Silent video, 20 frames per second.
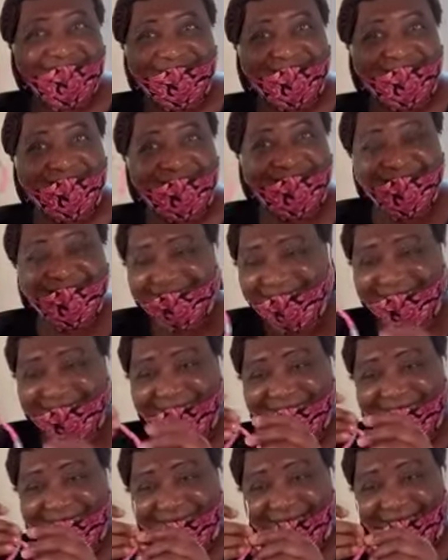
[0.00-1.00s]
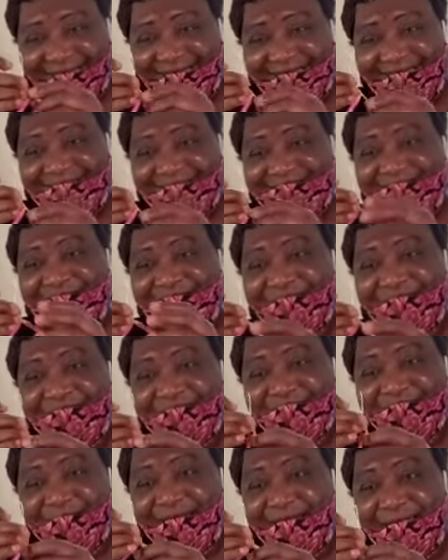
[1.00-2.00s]
it,
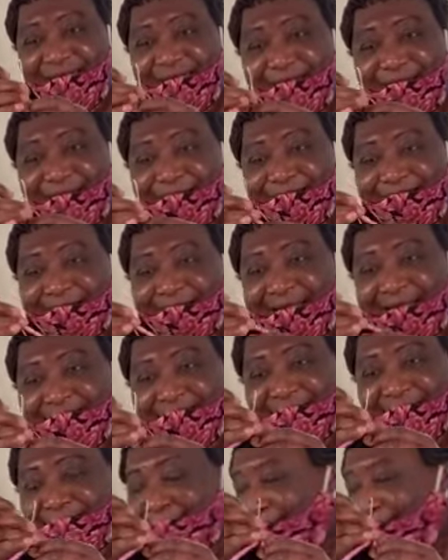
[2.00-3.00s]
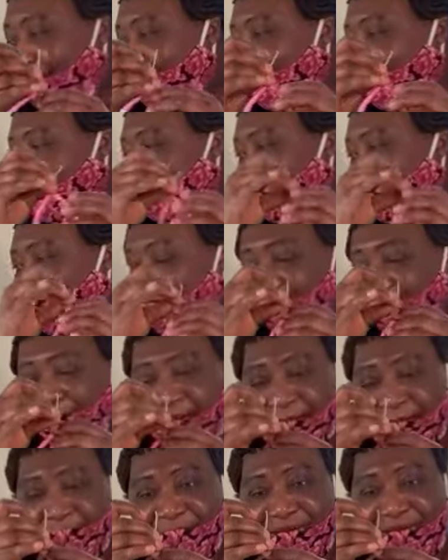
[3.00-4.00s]
so that's it. I'm enjoying
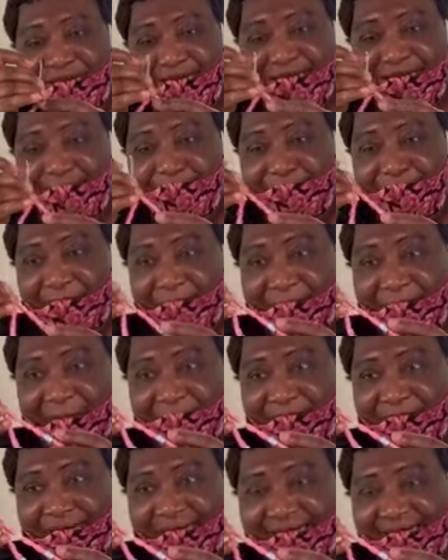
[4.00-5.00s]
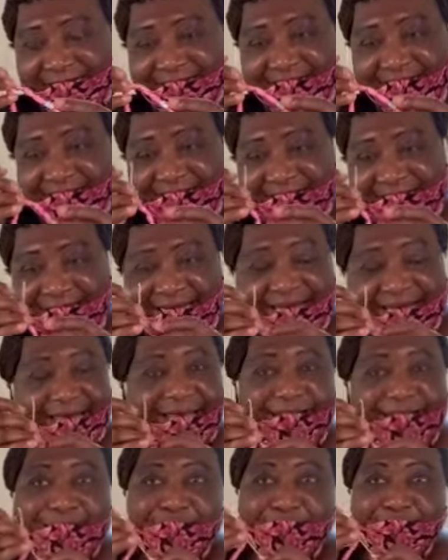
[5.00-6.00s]
my bead, paper bead.
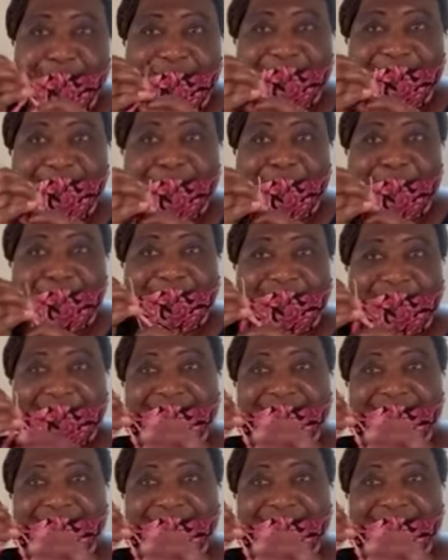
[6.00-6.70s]
Any questions?